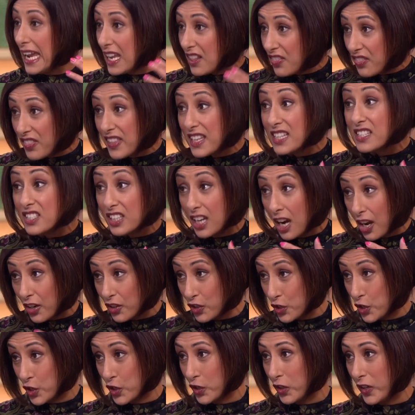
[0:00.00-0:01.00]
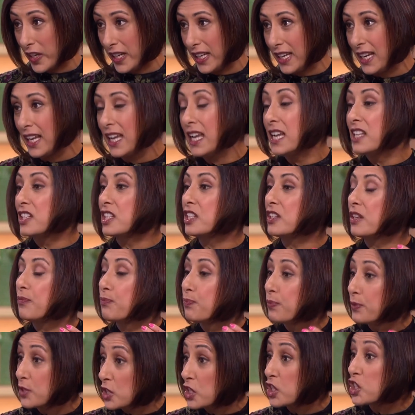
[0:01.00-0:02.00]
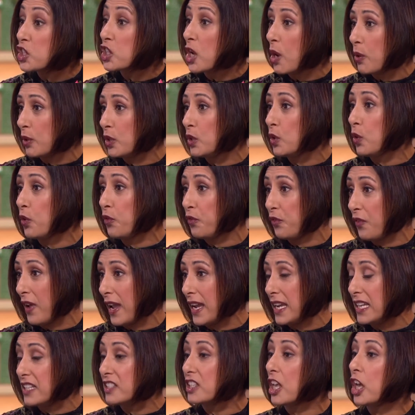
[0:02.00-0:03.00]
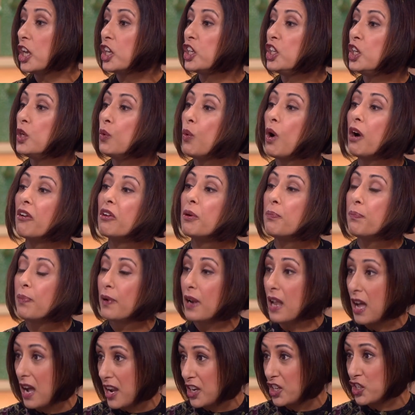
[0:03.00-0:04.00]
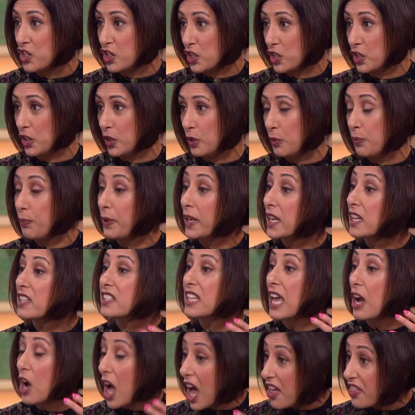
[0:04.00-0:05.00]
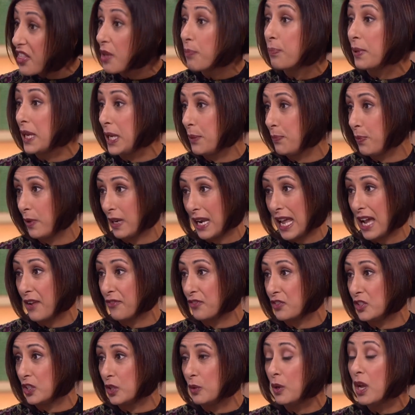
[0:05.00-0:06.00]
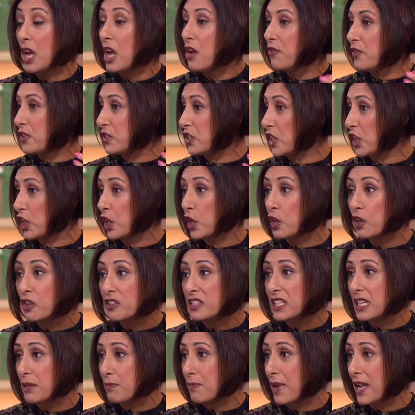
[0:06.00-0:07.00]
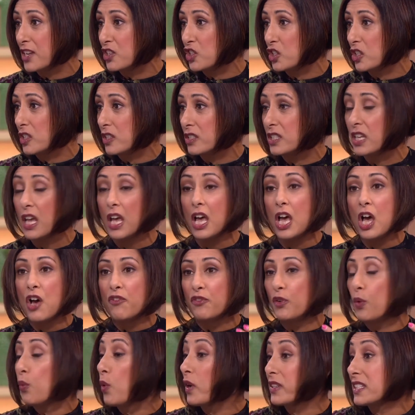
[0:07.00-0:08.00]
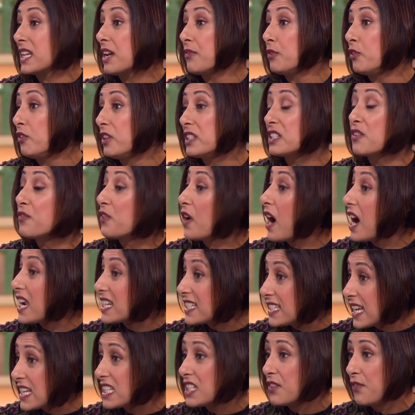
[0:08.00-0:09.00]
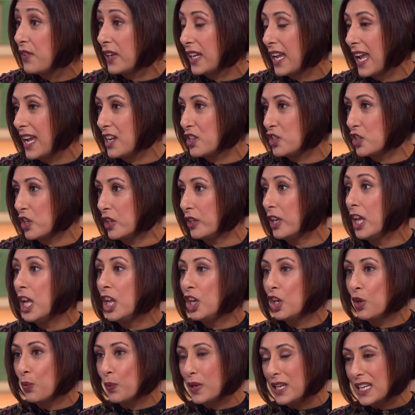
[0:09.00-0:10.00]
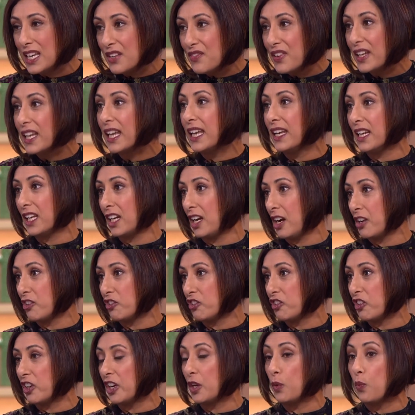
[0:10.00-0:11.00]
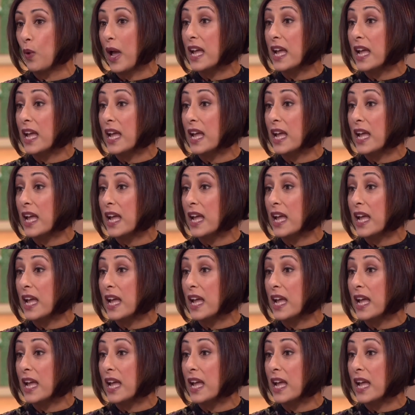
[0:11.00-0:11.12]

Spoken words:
in this country to show your face, you are obliged to, because other people have to, for security measures, for whatever reason, for identification. Look, we're living in a country